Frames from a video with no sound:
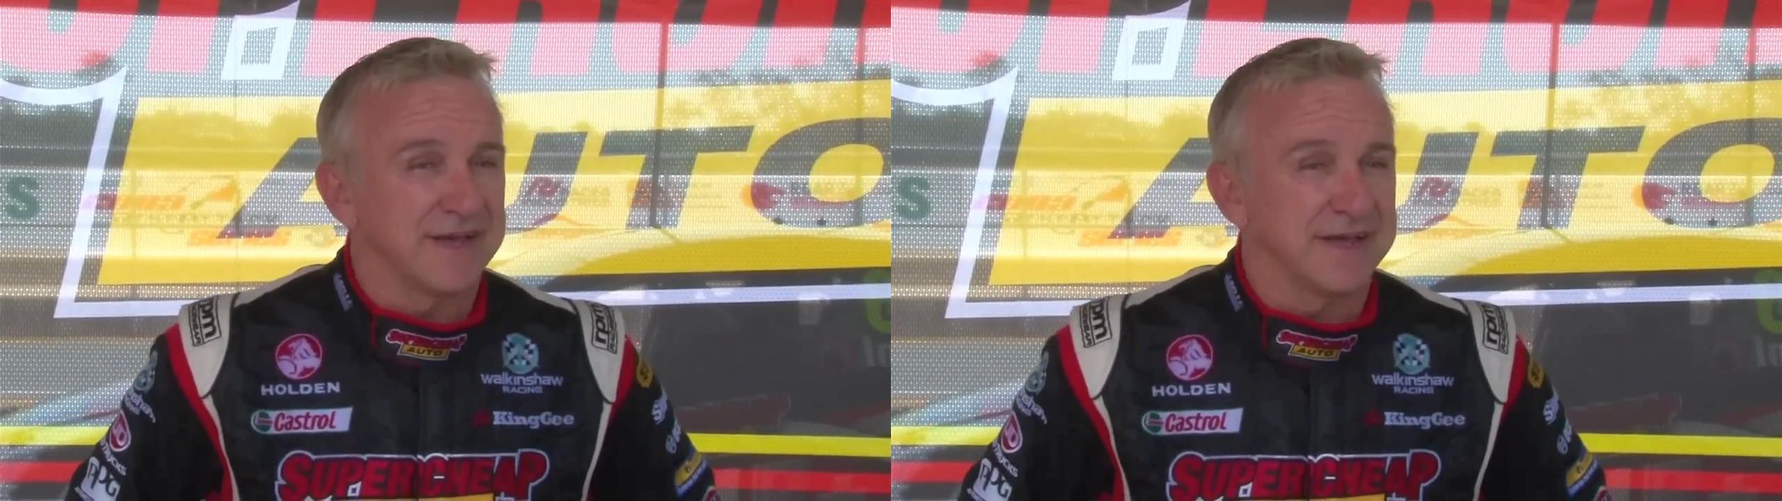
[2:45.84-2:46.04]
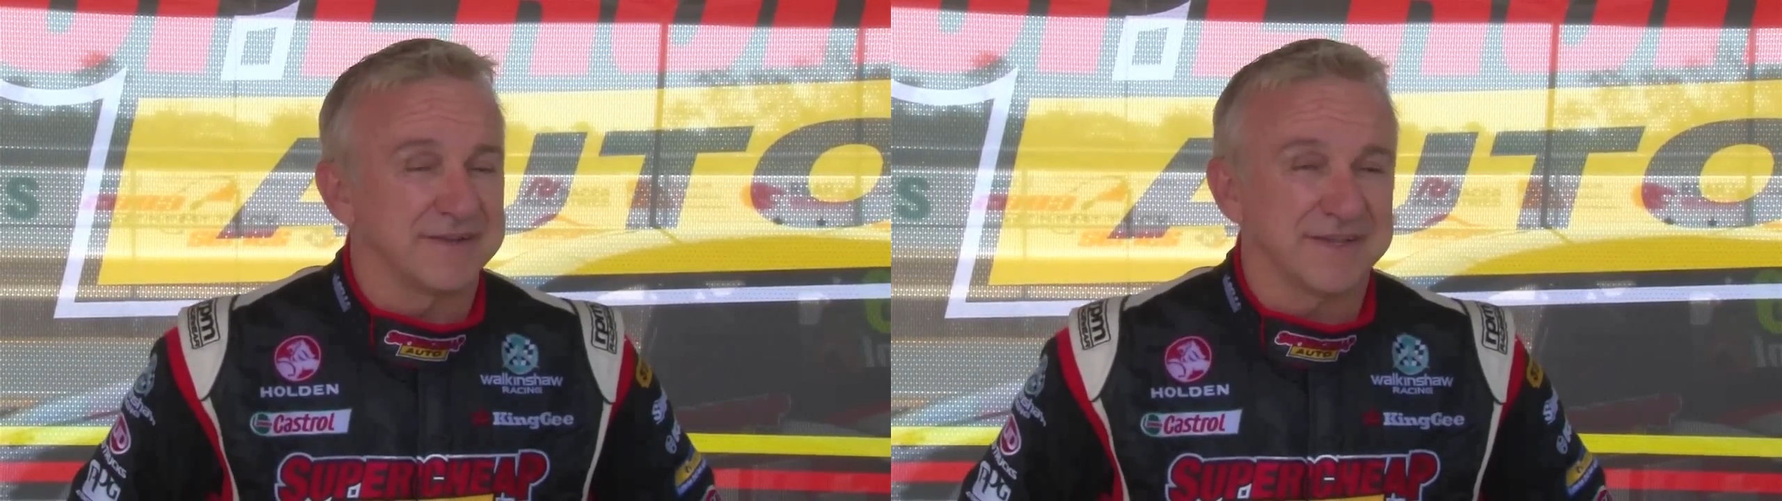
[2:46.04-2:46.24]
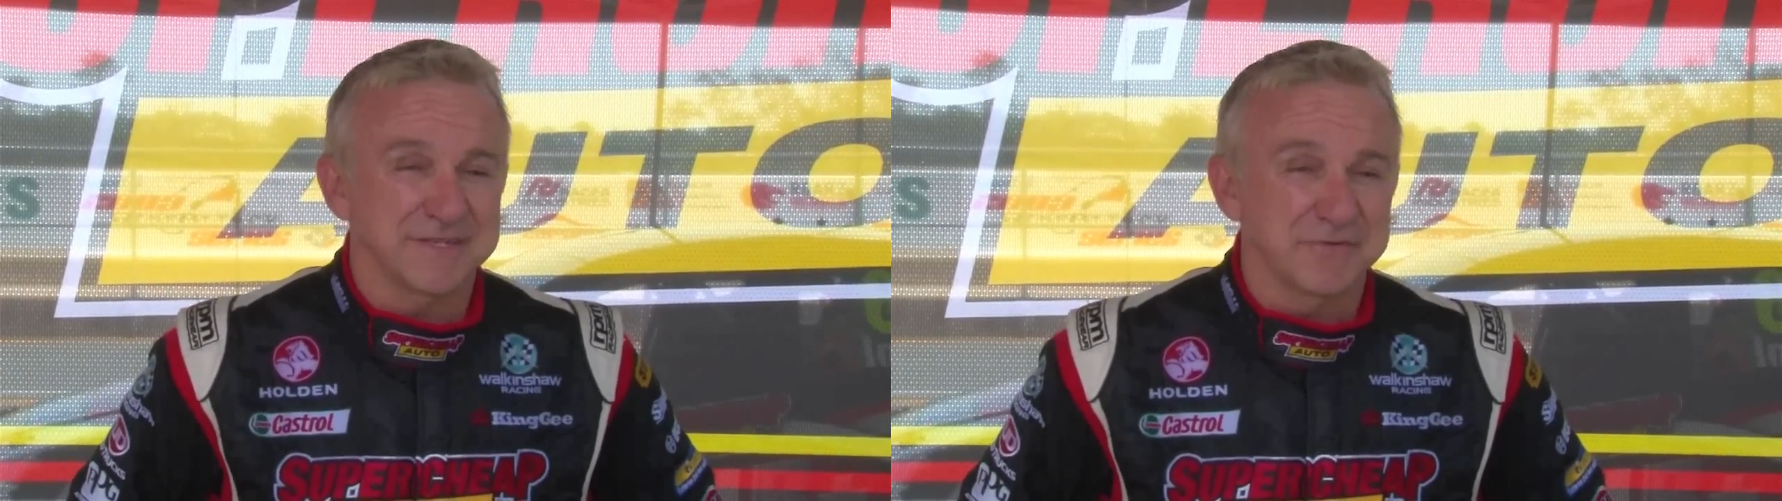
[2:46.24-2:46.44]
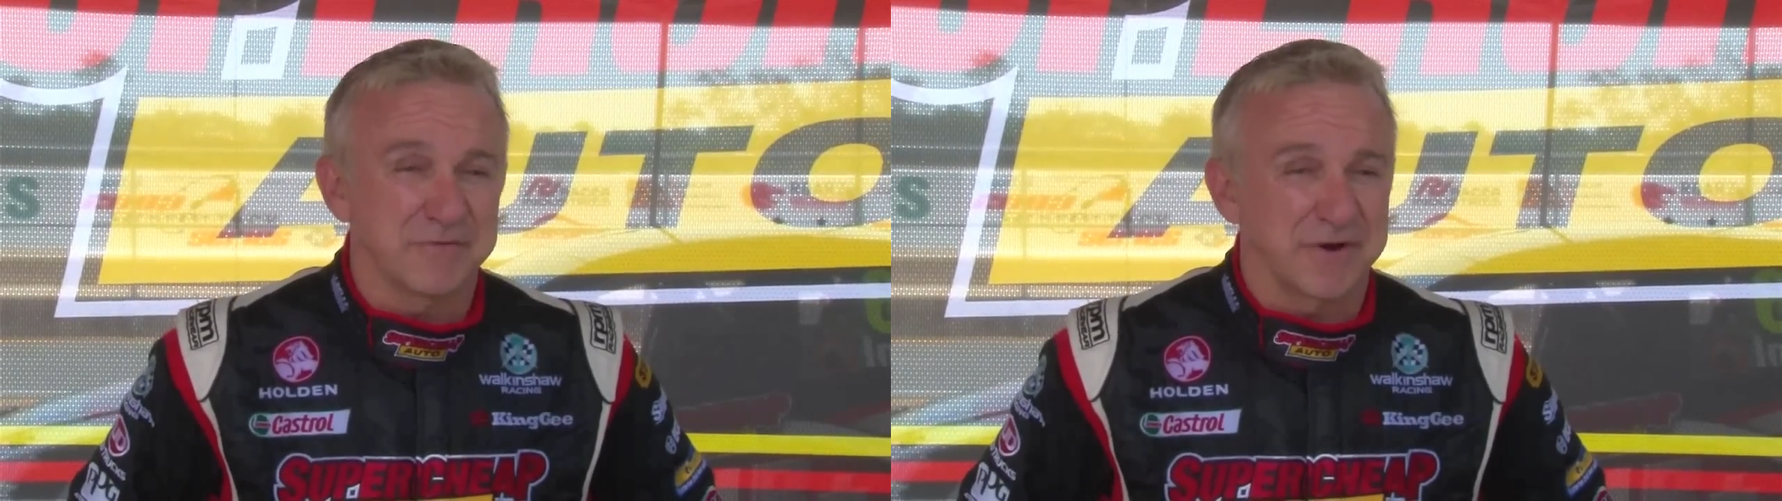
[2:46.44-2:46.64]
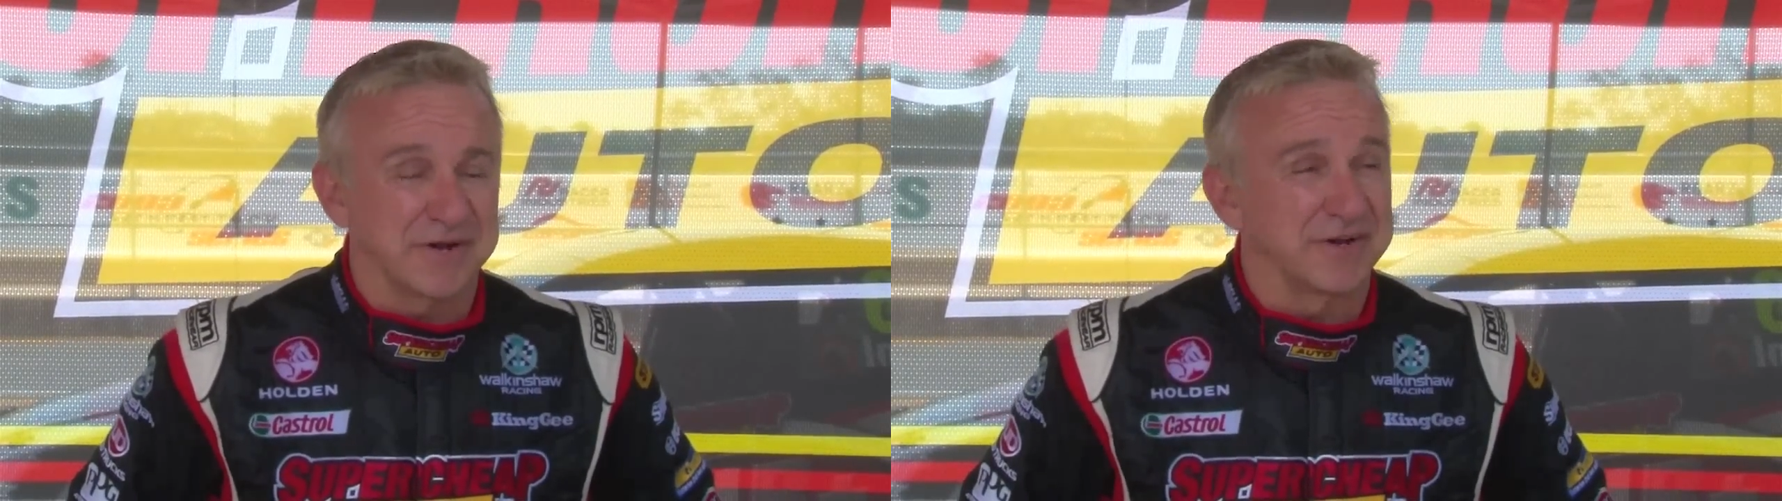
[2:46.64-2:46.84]
And that's where I
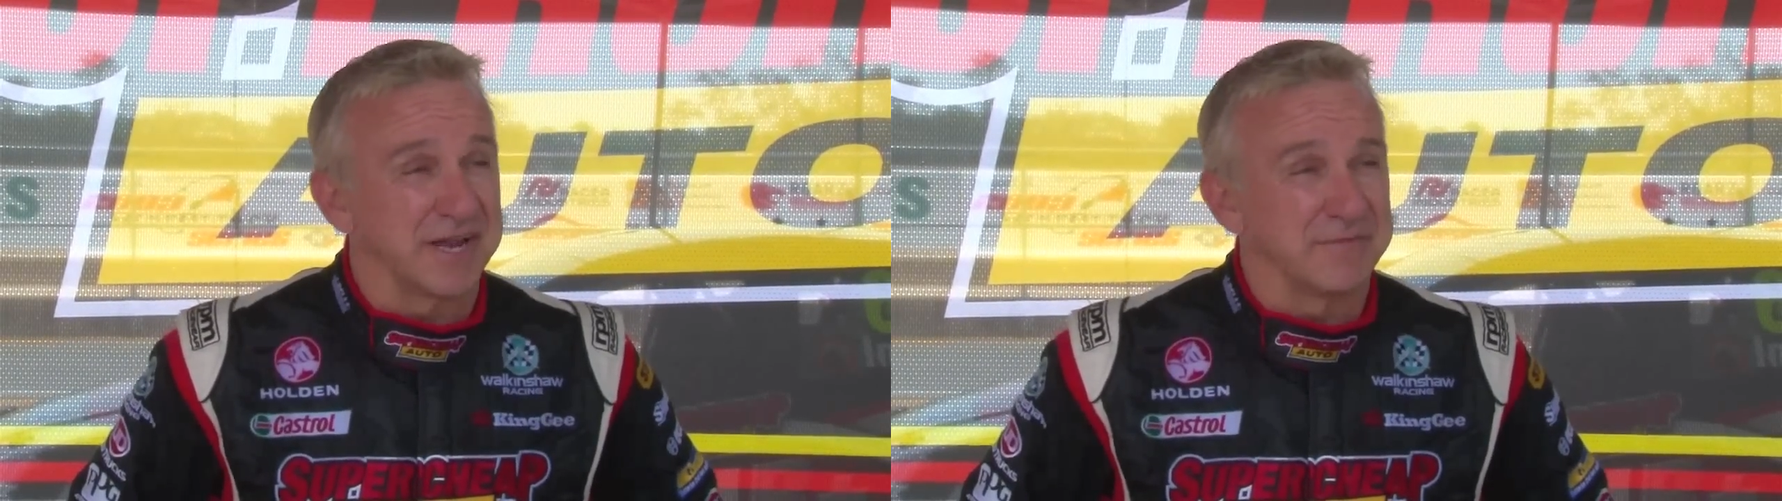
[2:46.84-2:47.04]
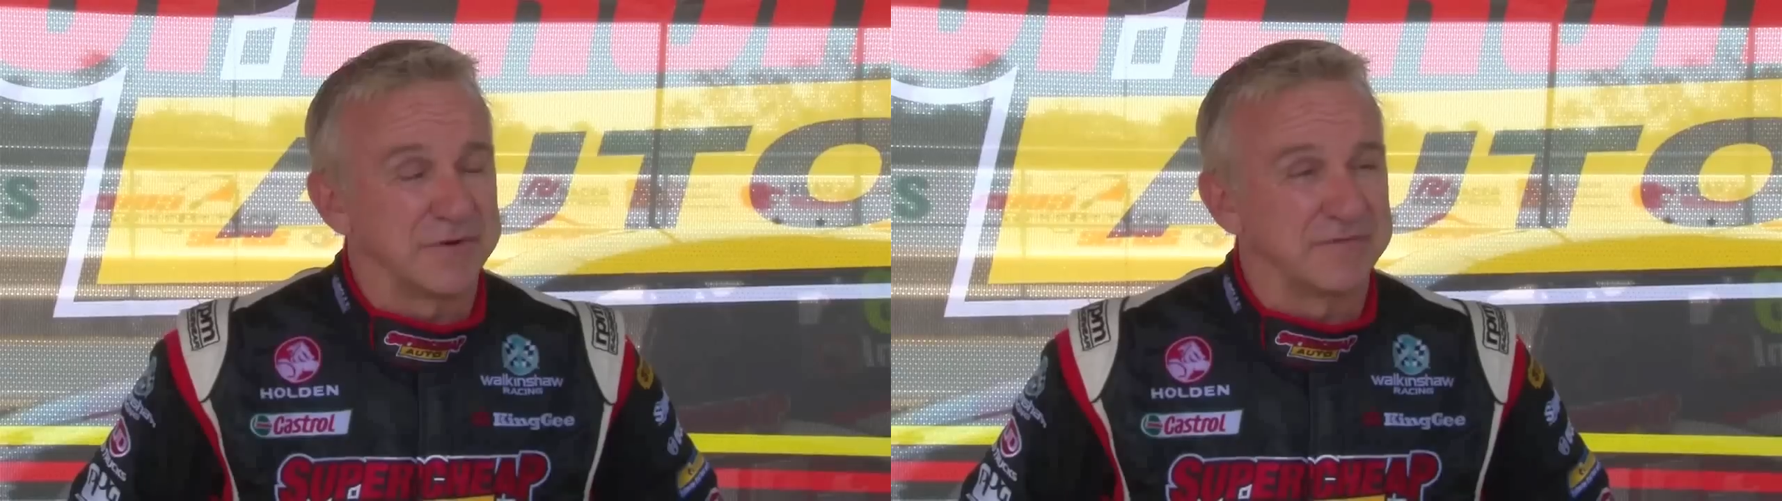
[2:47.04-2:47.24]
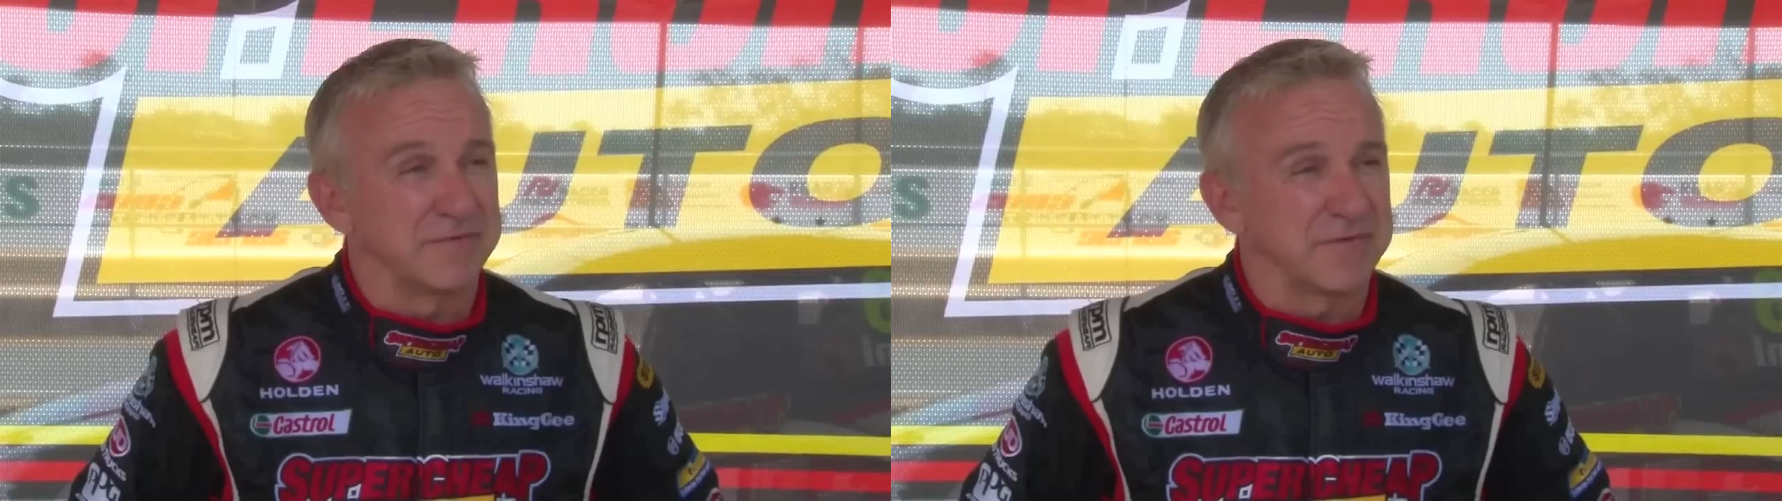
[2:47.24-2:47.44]
reckon I'm going to have a bit of